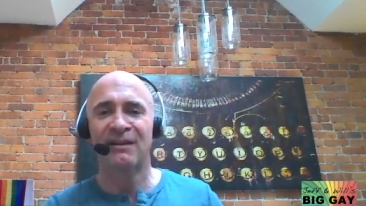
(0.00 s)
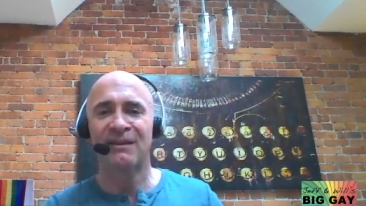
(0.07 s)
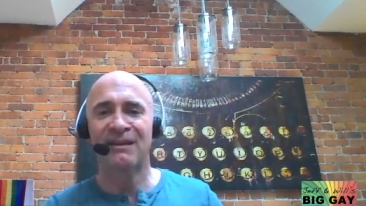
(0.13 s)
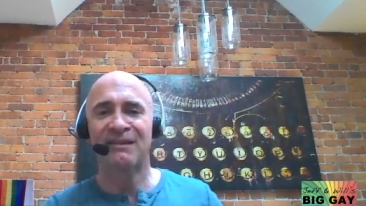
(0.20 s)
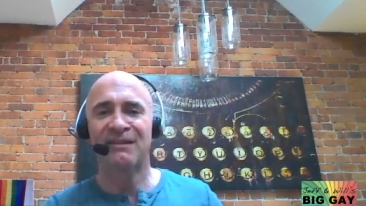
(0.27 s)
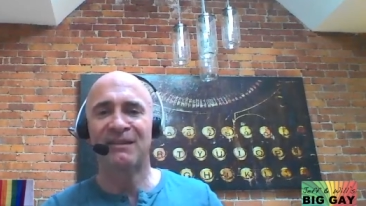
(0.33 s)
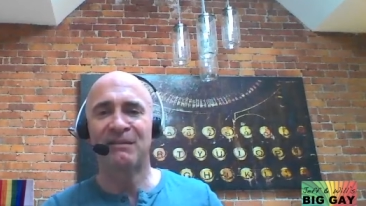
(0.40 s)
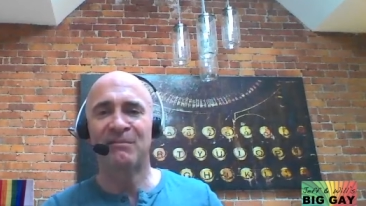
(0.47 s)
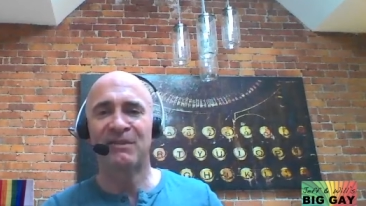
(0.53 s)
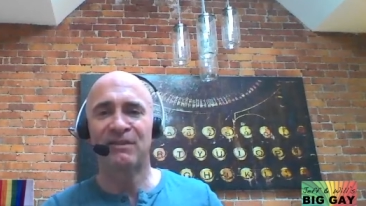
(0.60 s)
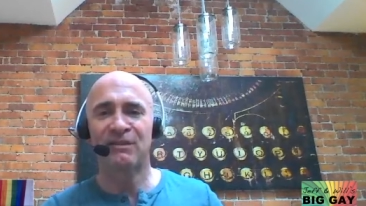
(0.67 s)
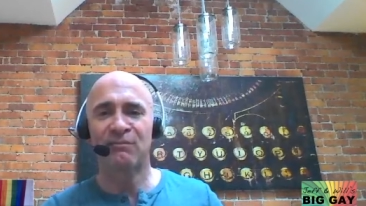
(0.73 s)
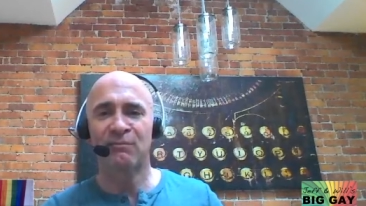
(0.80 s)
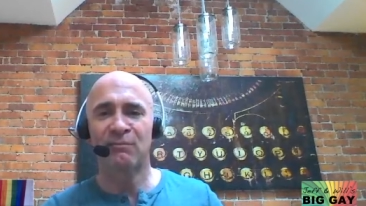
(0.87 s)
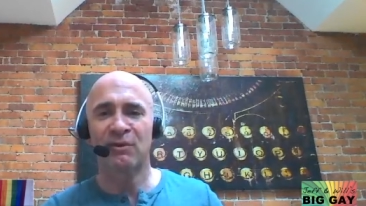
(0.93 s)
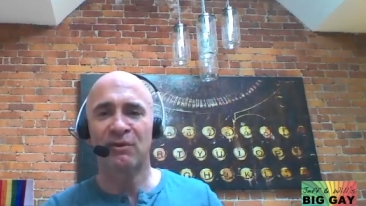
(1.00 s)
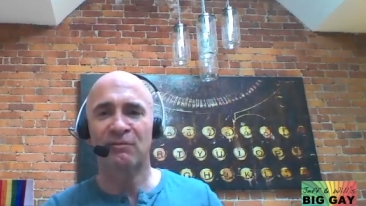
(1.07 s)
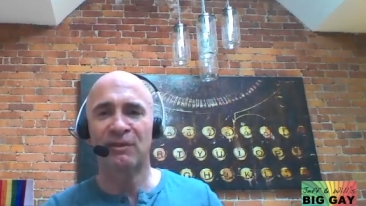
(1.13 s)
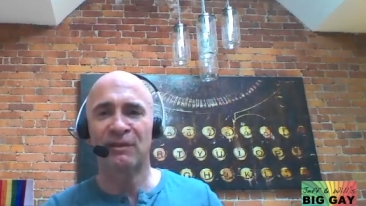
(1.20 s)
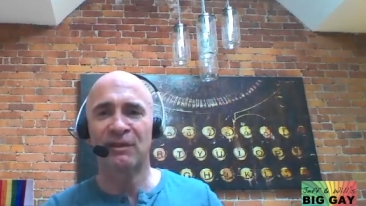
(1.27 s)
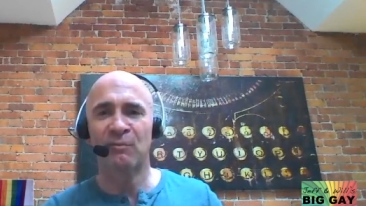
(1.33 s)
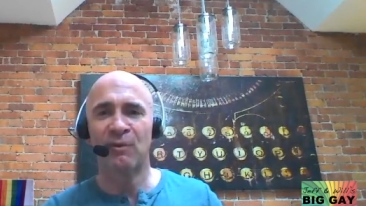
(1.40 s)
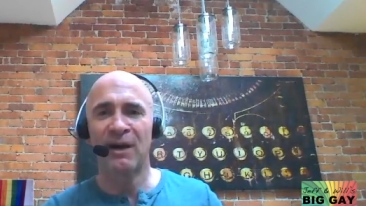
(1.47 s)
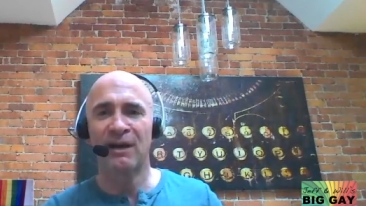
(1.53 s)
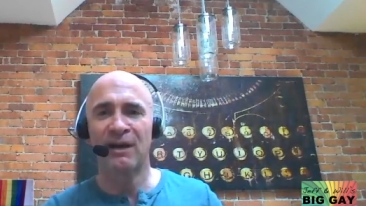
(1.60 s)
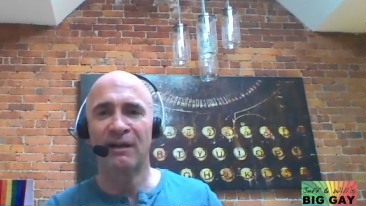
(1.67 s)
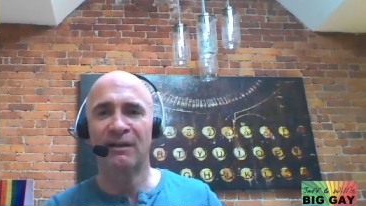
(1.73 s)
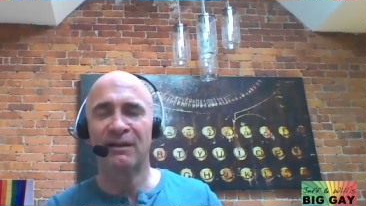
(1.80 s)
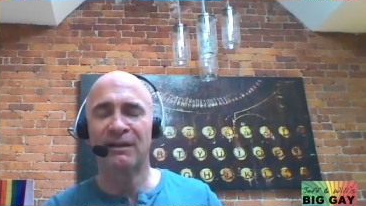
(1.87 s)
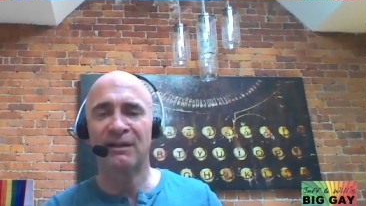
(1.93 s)
that seems to work really
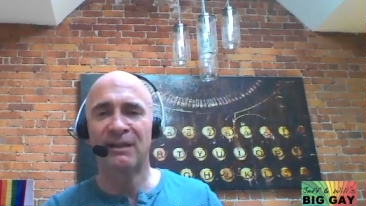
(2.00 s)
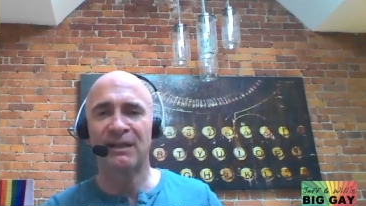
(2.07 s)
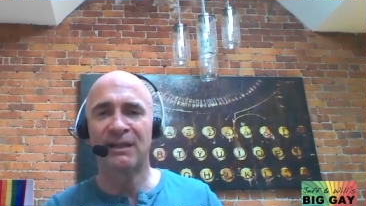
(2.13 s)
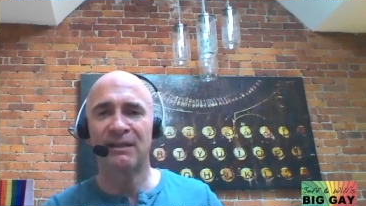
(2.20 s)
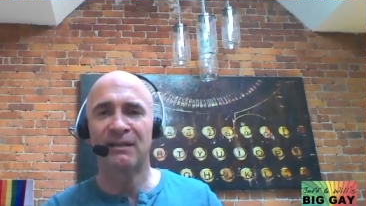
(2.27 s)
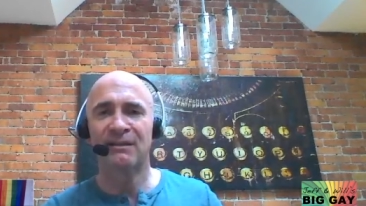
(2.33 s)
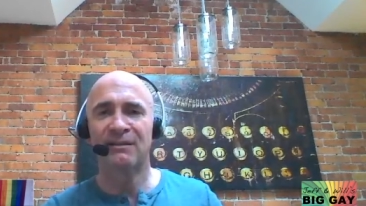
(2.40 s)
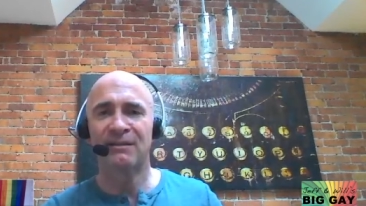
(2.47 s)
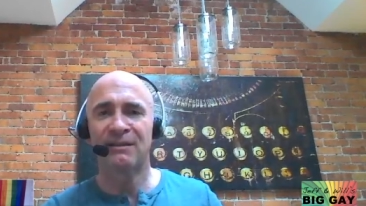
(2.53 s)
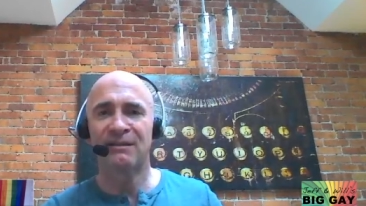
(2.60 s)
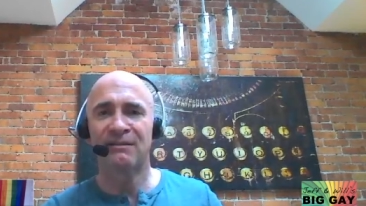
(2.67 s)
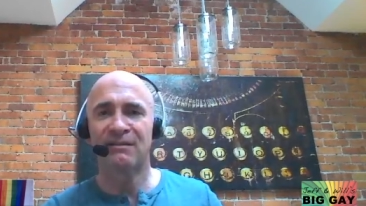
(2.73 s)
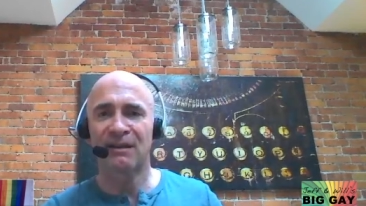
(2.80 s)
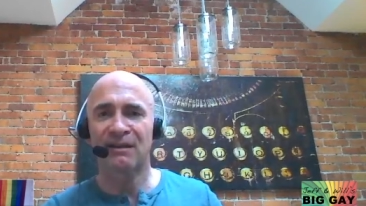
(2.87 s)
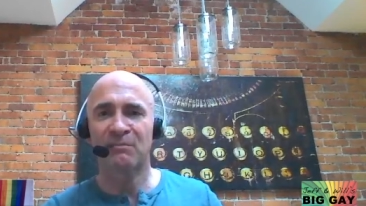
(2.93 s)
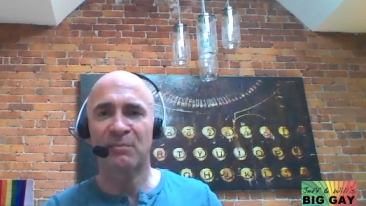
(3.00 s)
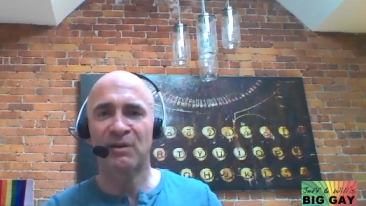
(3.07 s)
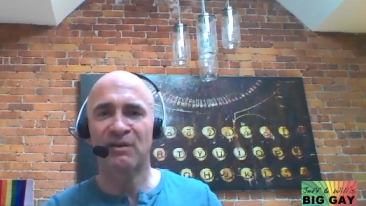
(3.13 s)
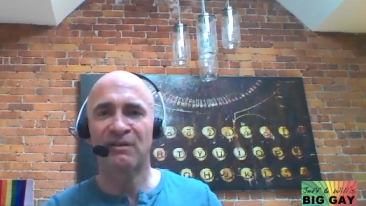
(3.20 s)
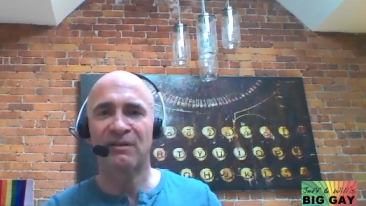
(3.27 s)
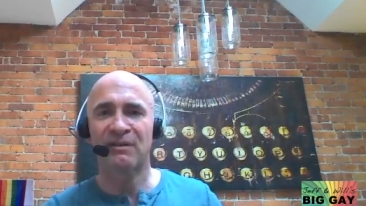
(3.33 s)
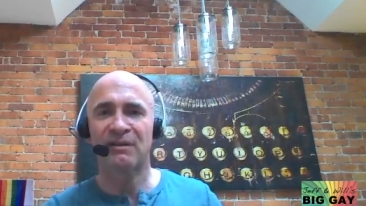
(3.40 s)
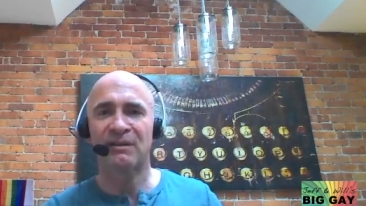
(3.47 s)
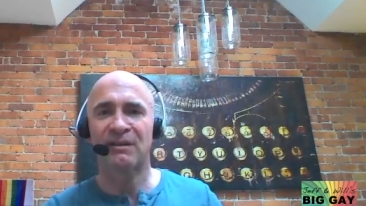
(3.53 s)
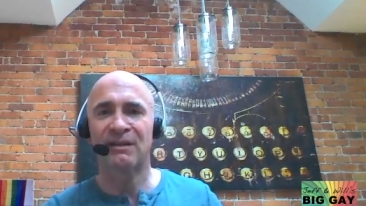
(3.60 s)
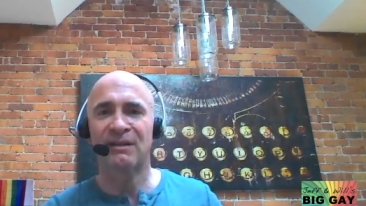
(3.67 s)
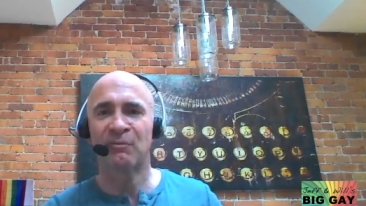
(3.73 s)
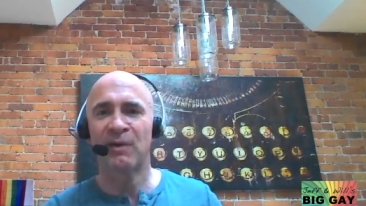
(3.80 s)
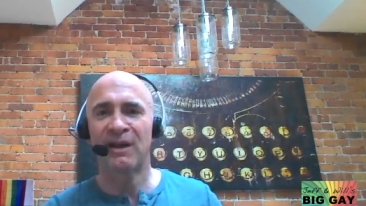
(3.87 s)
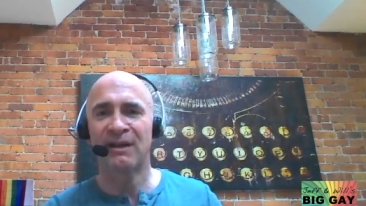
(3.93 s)
well in the second person
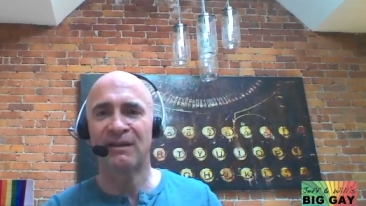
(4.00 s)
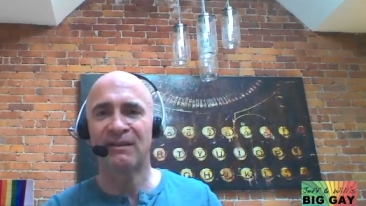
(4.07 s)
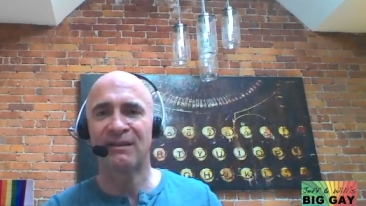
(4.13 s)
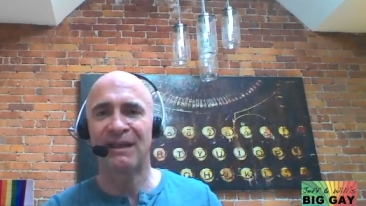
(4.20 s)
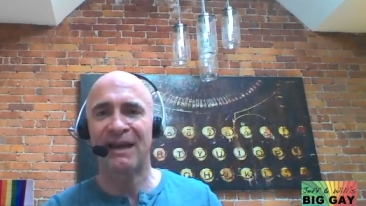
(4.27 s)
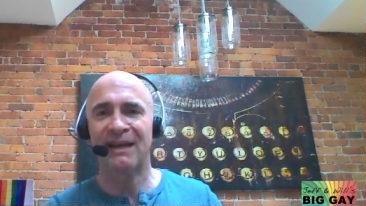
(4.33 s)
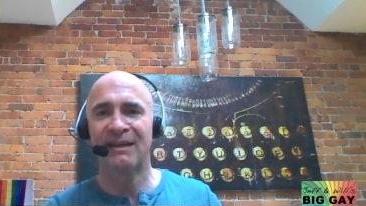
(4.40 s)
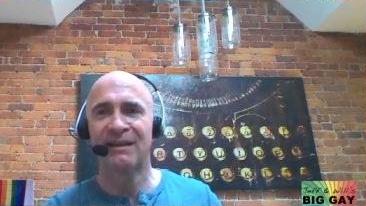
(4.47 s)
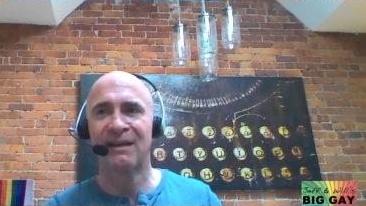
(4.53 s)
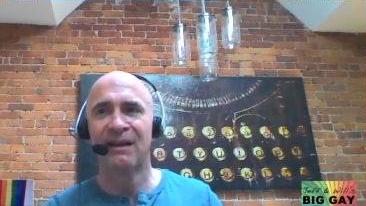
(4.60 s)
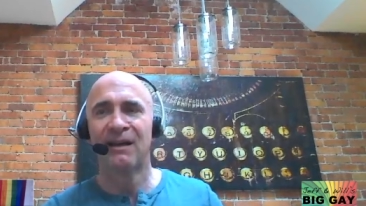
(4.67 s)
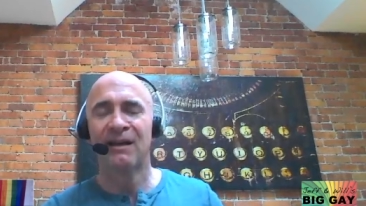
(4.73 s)
in a way that,